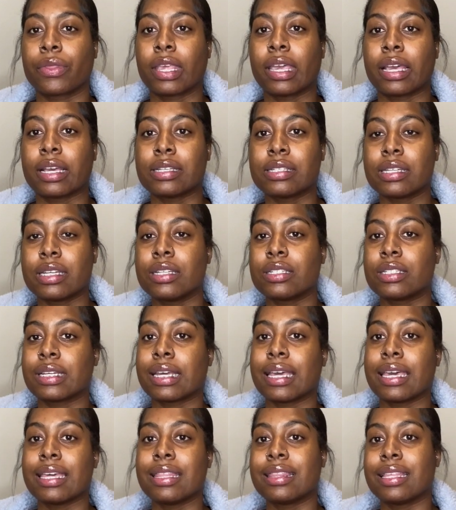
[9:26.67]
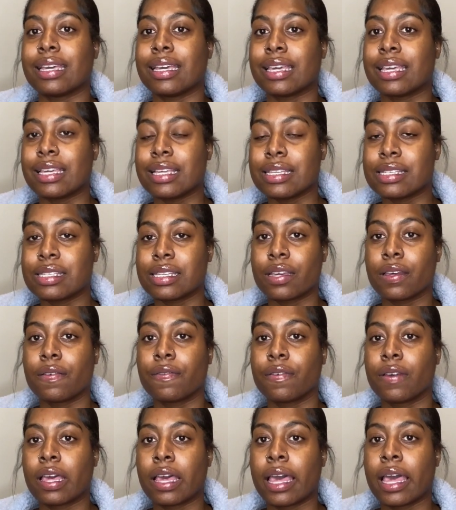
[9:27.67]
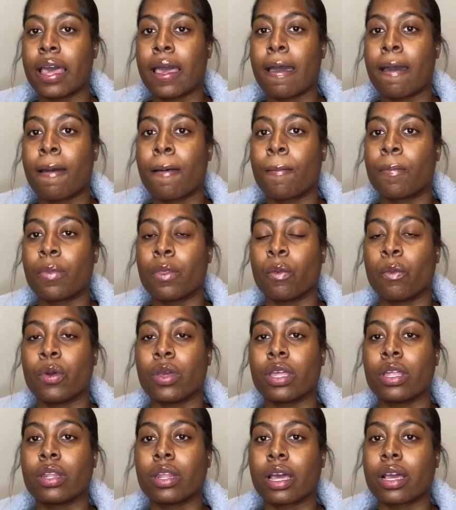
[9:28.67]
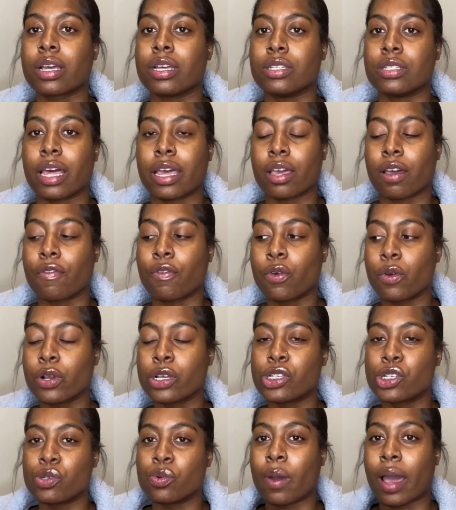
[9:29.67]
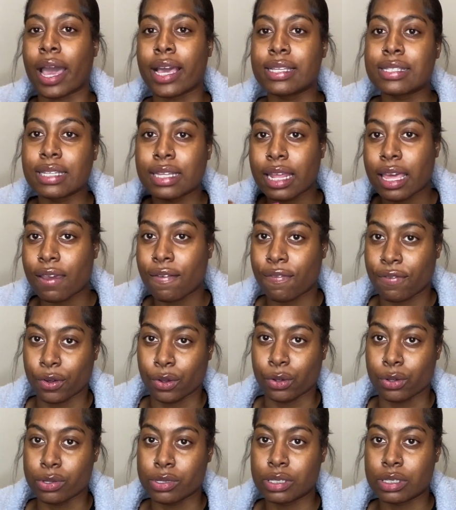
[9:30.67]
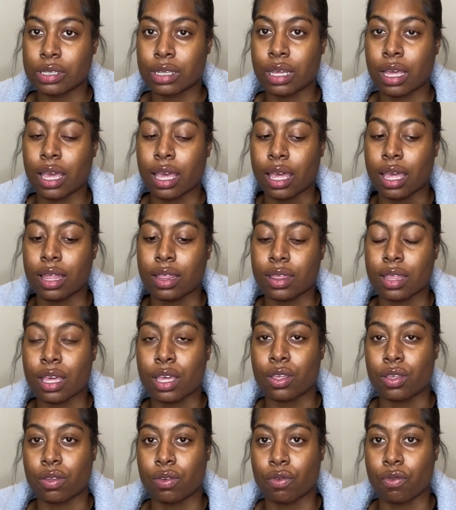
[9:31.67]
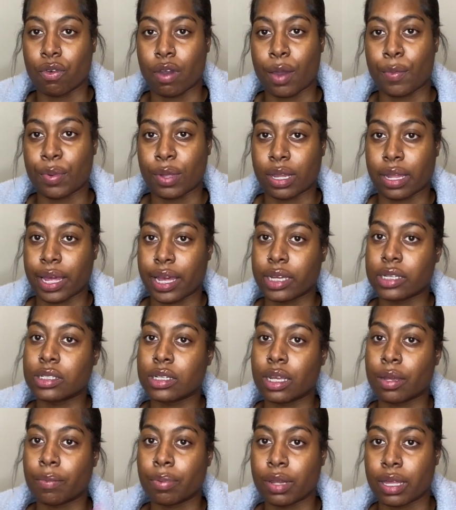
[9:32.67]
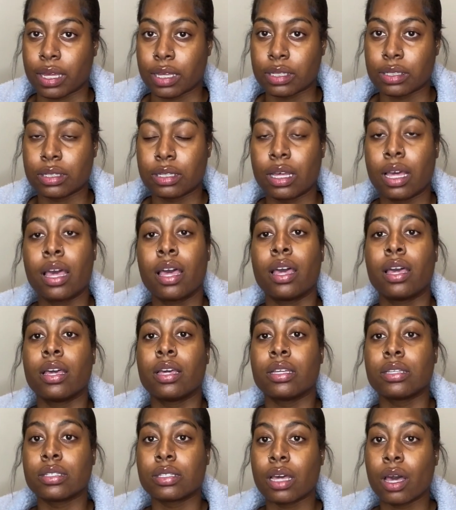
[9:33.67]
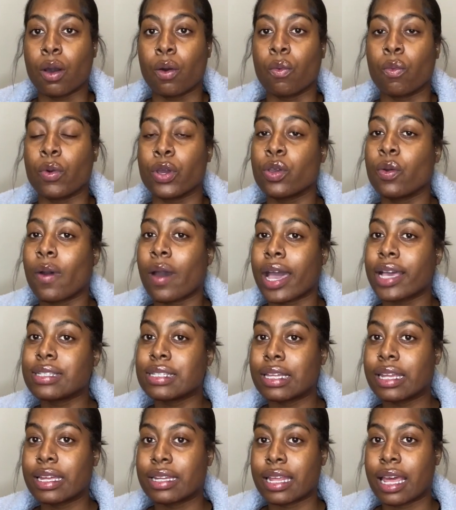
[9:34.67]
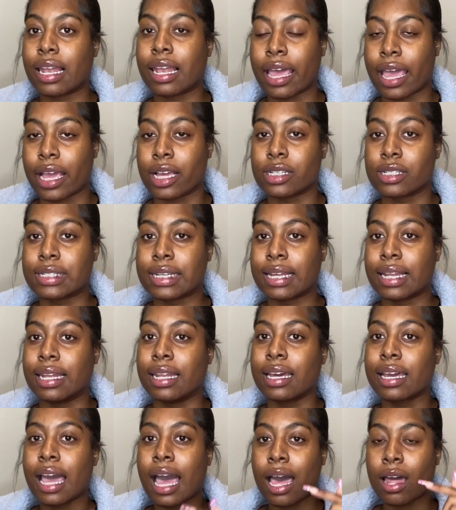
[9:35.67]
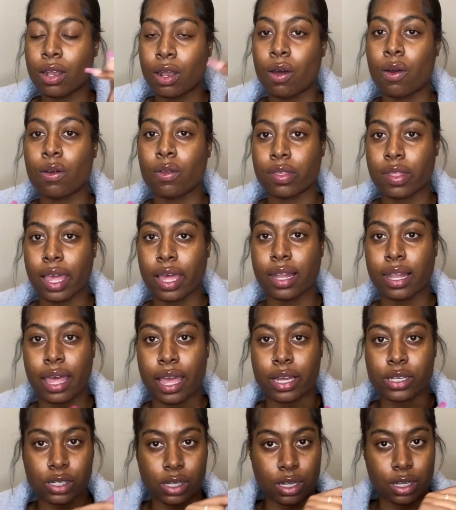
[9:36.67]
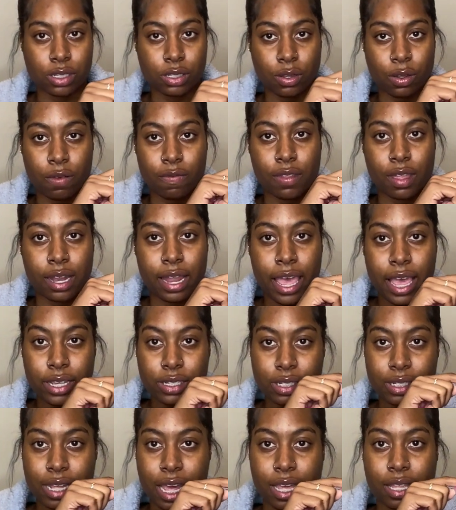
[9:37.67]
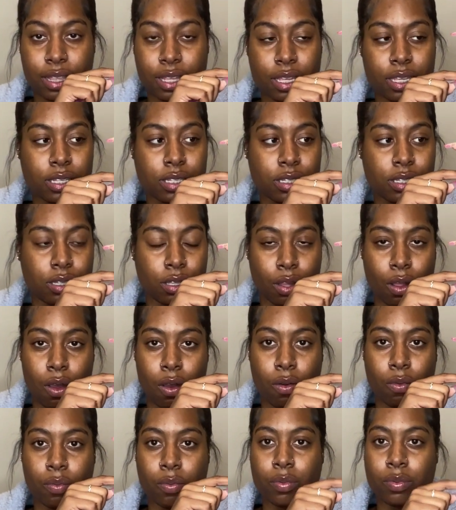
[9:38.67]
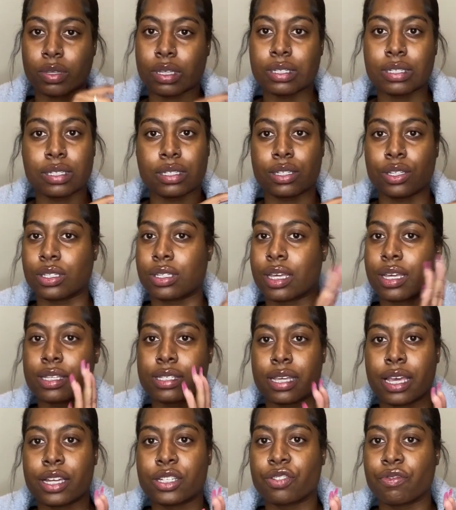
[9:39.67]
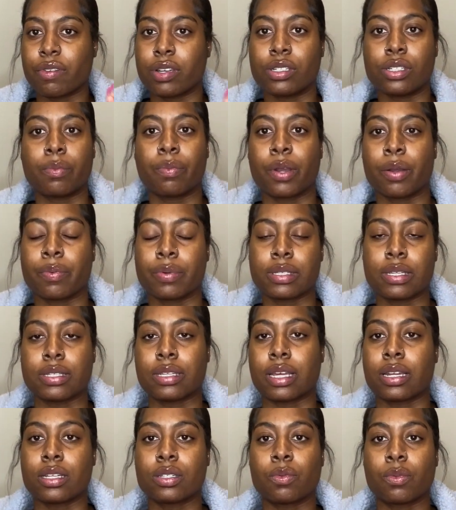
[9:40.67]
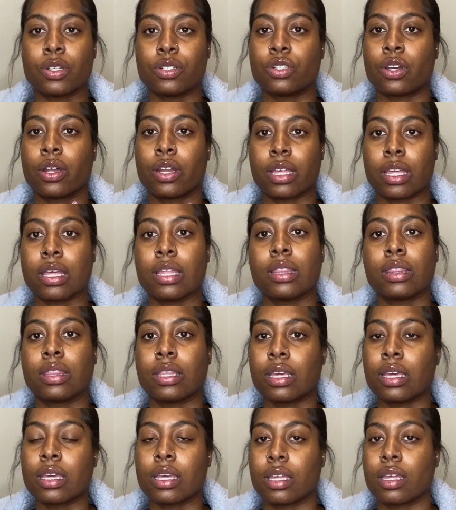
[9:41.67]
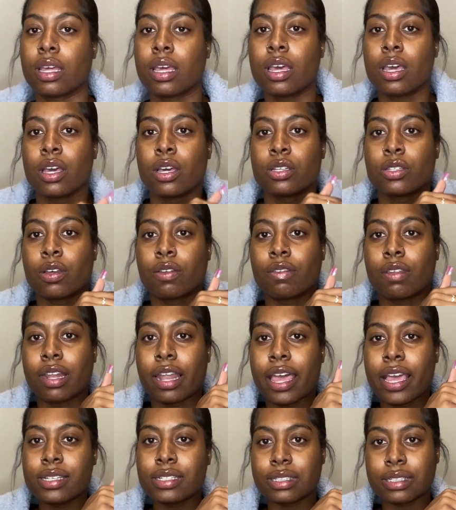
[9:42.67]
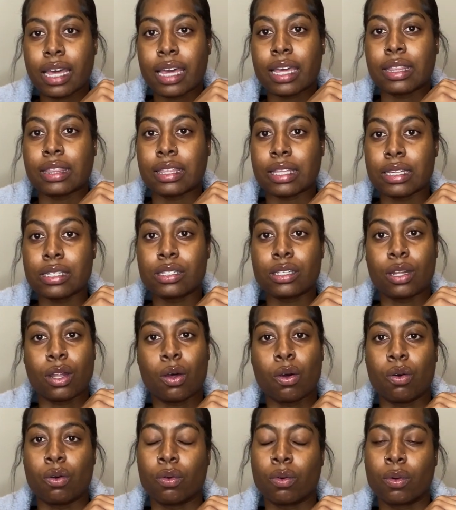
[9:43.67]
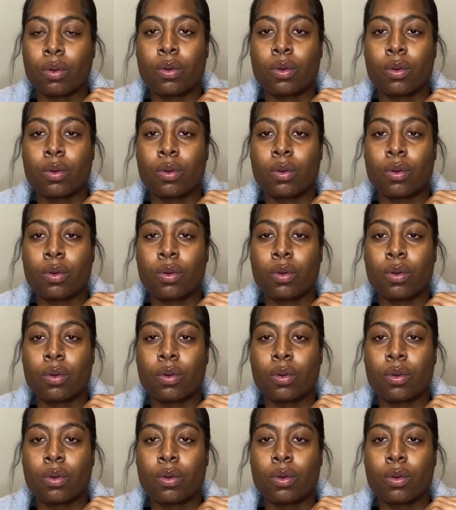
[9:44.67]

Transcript: extension in the adhesive, because like, of course you isolate first and then you grab your lash in place. So when you isolate that lash, look how long that lash is. So if the lash is like this long, this is just exaggeration purposes. I just want y'all to get the hint. So if the lash is like this long,